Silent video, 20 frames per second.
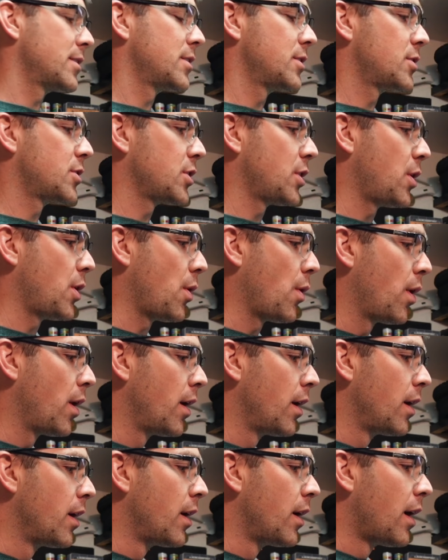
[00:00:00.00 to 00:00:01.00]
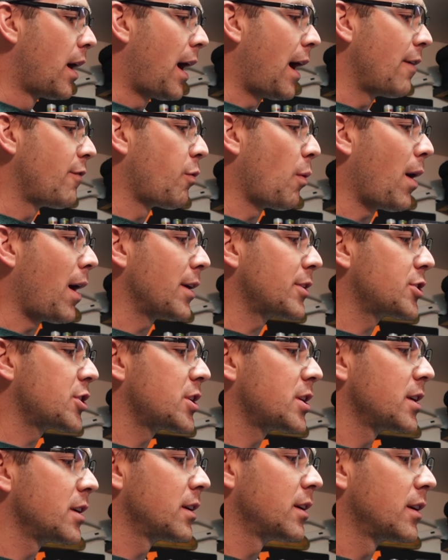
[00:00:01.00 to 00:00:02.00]
So I've
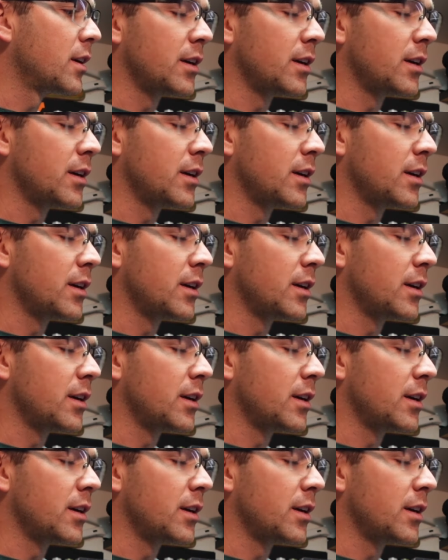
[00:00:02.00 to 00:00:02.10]
watched